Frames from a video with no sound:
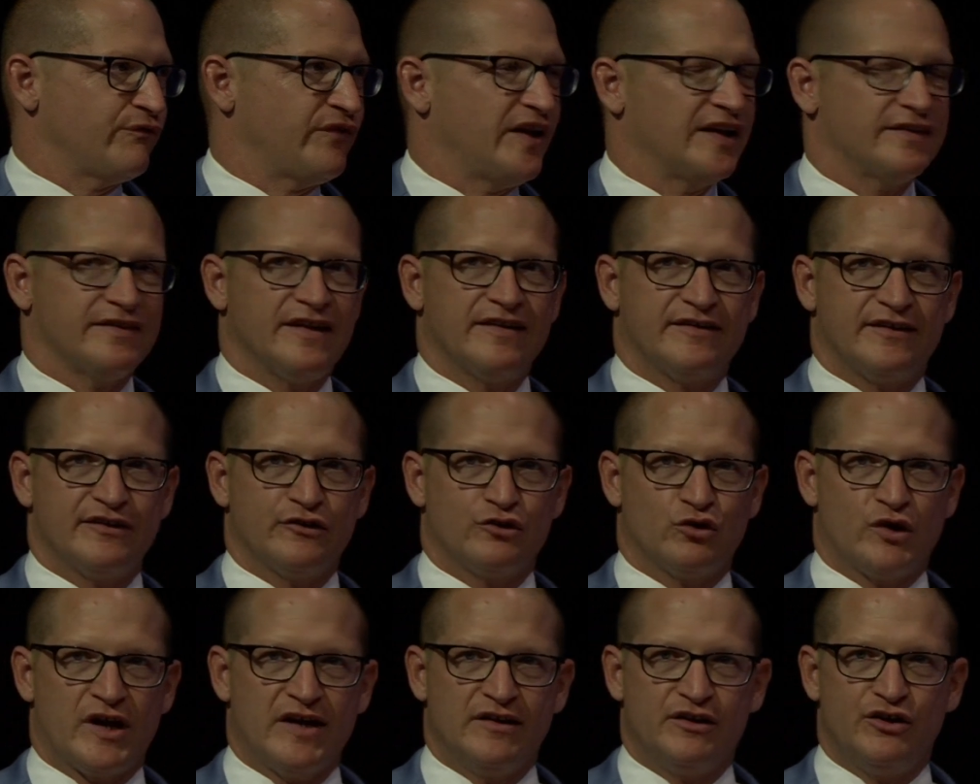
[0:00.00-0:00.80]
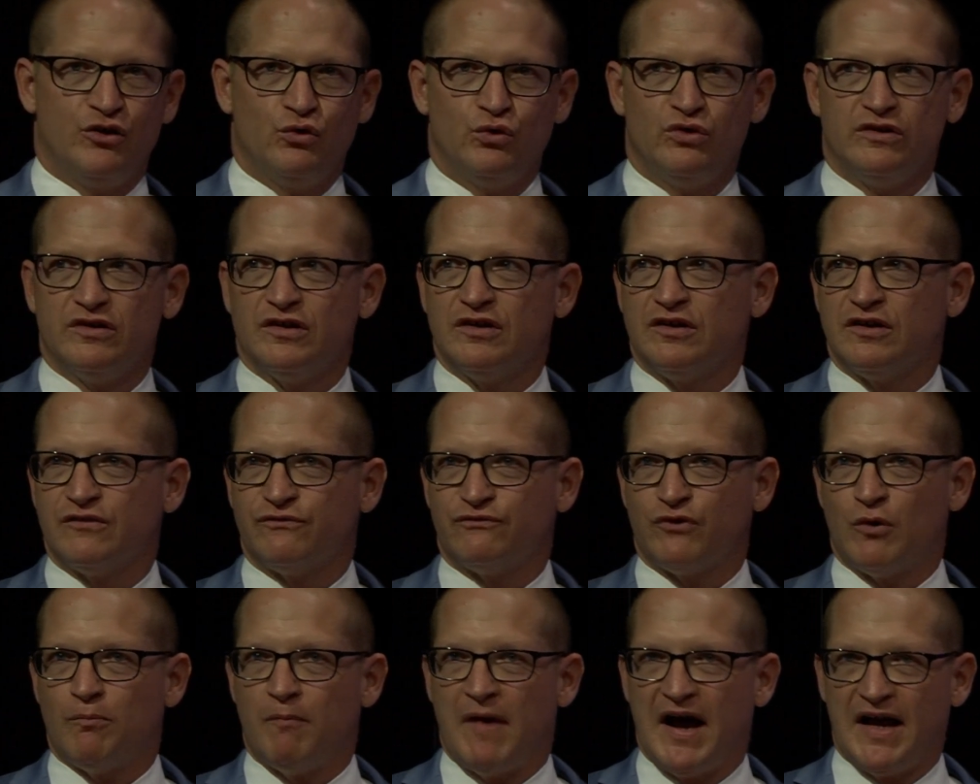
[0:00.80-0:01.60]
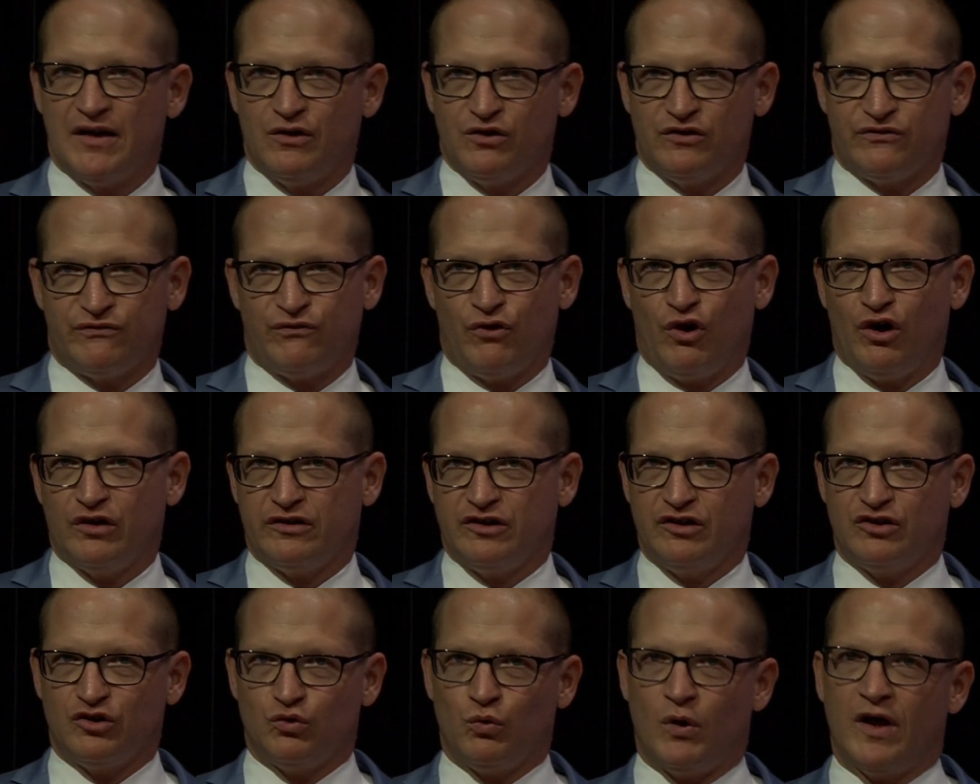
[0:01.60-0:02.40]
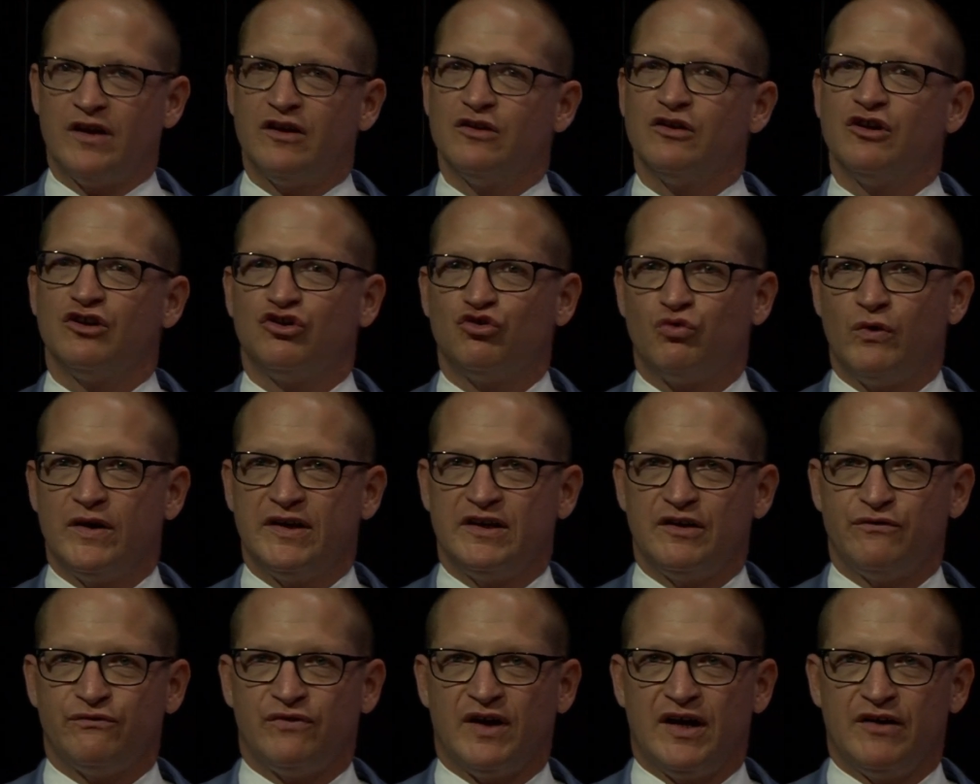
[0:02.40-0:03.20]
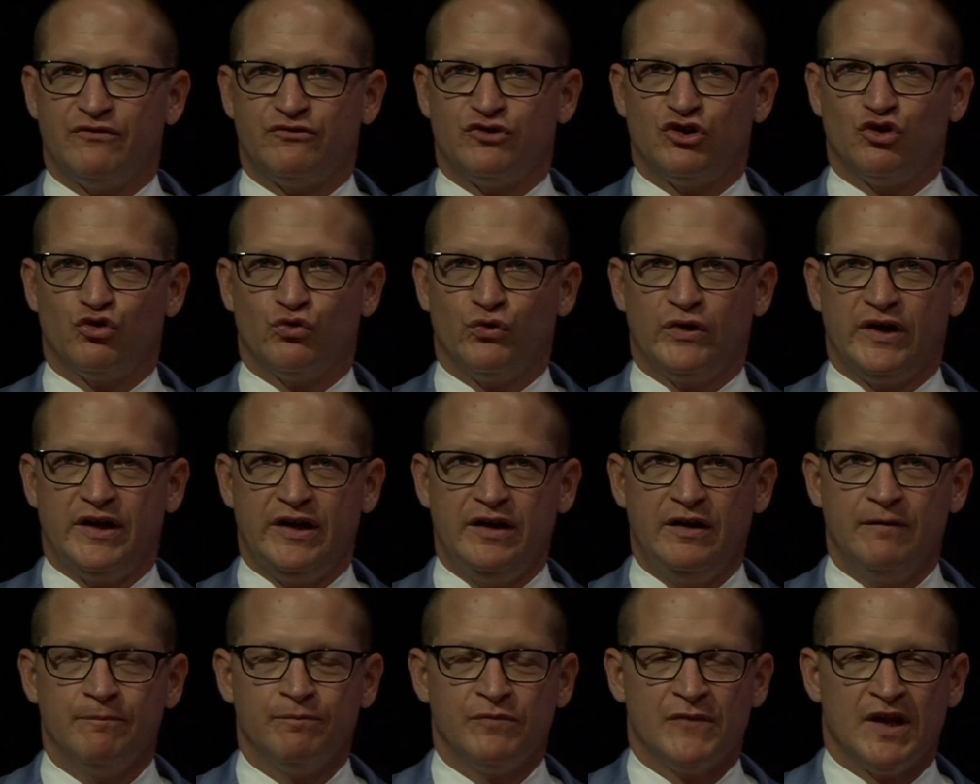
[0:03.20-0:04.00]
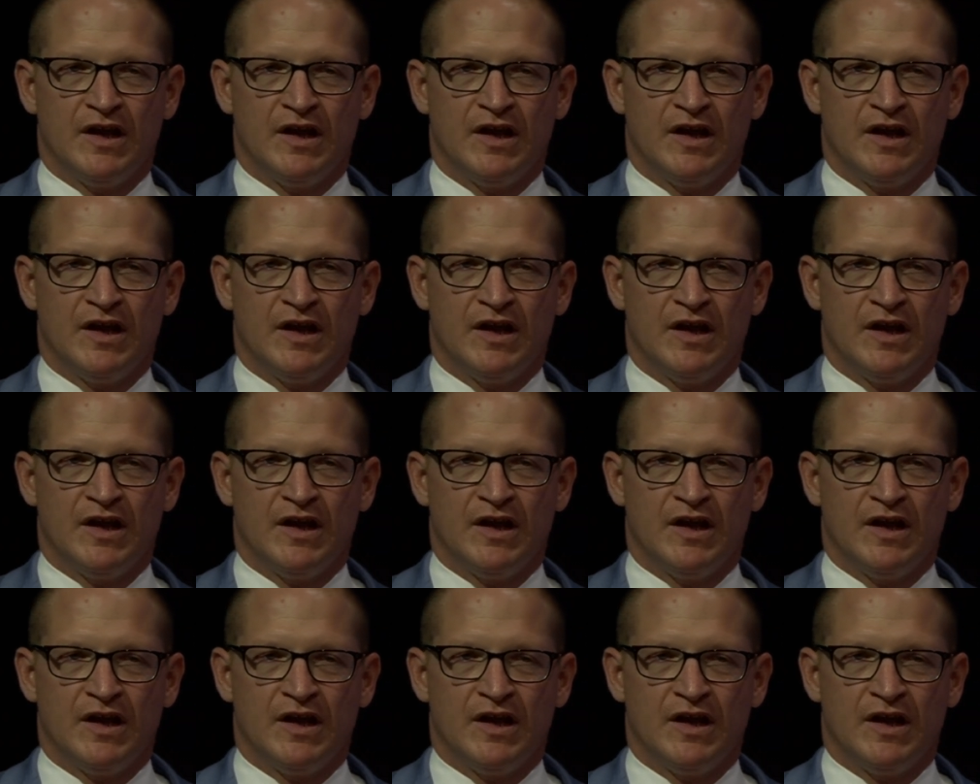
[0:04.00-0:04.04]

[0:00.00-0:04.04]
fact that you can use it from -40 to 125 degrees,